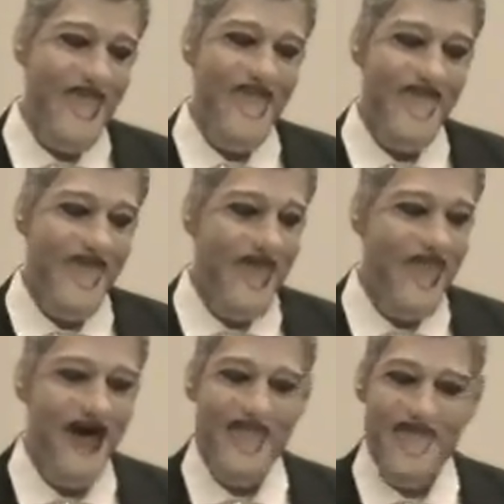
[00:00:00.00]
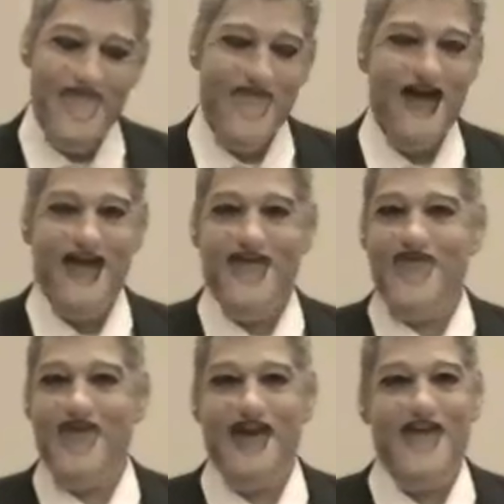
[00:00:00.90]
Mr. Obama's
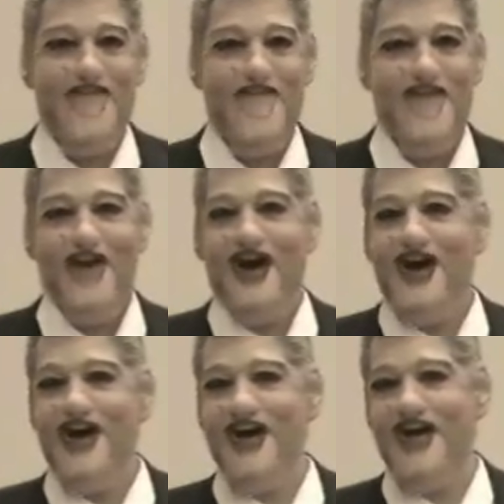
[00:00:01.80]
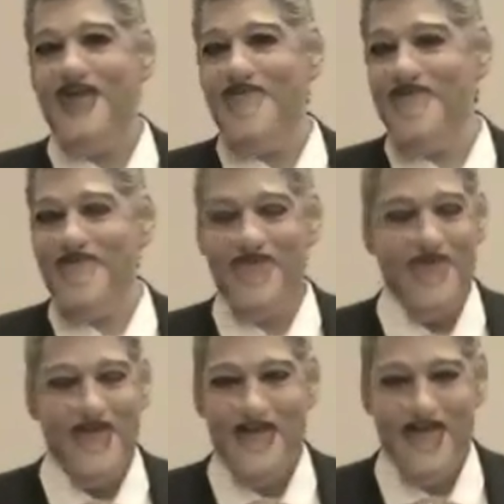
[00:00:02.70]
black creds are
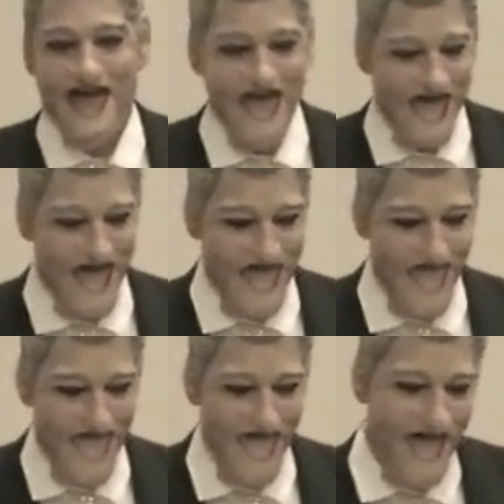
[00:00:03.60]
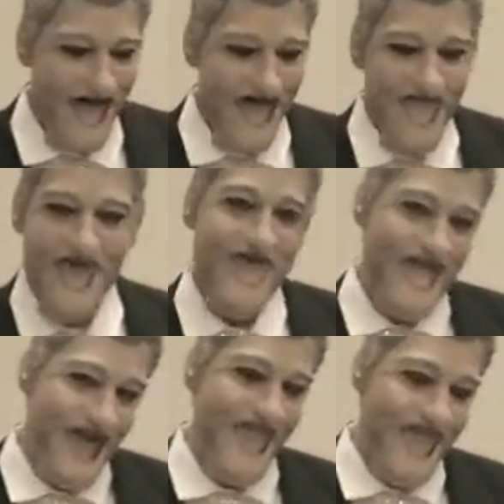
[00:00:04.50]
sorely lacking. For
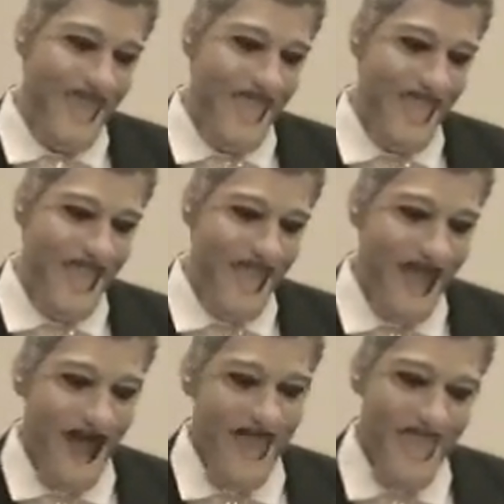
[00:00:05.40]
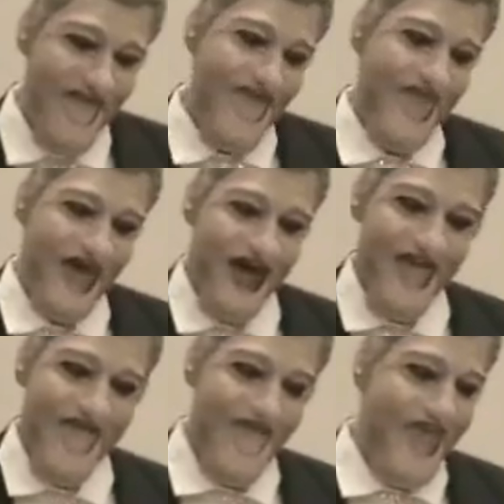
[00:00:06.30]
example, Mr.
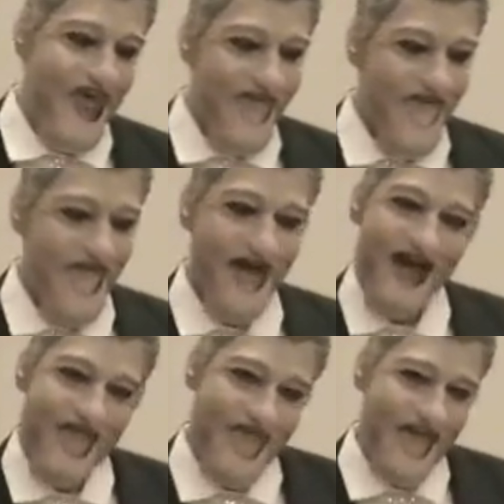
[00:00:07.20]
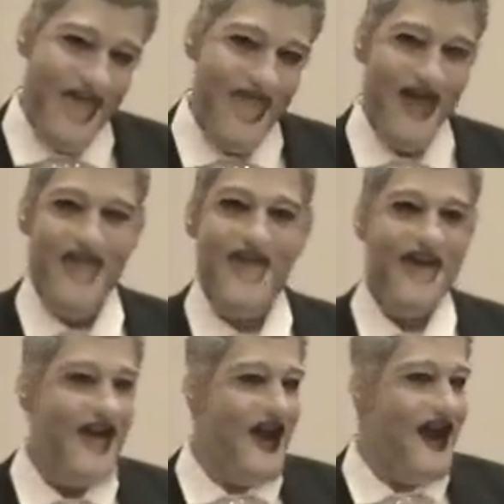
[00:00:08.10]
Obama was born to an African rather
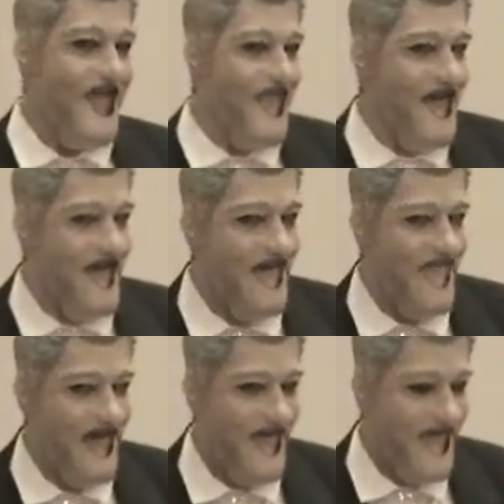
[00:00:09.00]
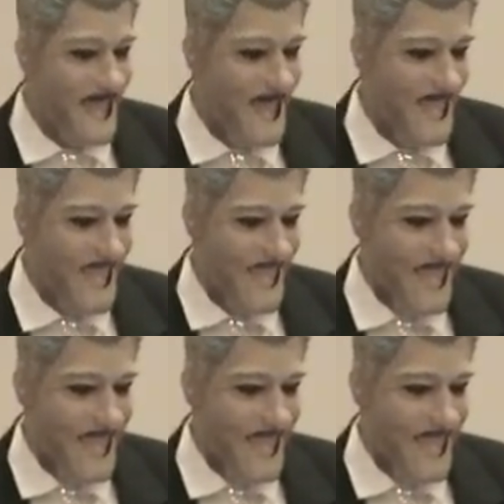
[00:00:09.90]
than an African American.